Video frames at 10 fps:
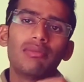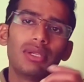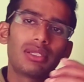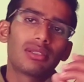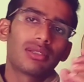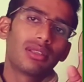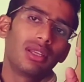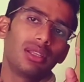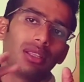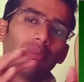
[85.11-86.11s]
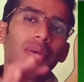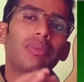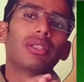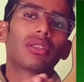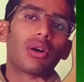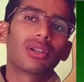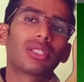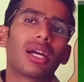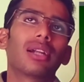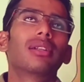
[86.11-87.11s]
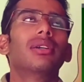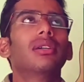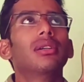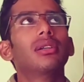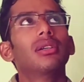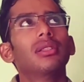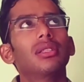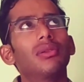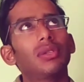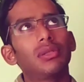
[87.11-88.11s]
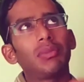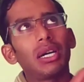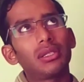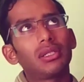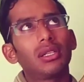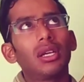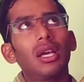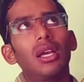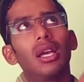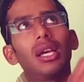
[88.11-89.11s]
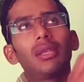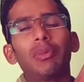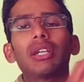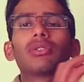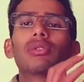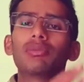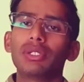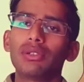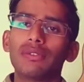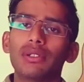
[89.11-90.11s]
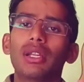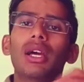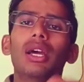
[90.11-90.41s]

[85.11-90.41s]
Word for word: Means the, the people thought that there was a past, and the past was beautiful,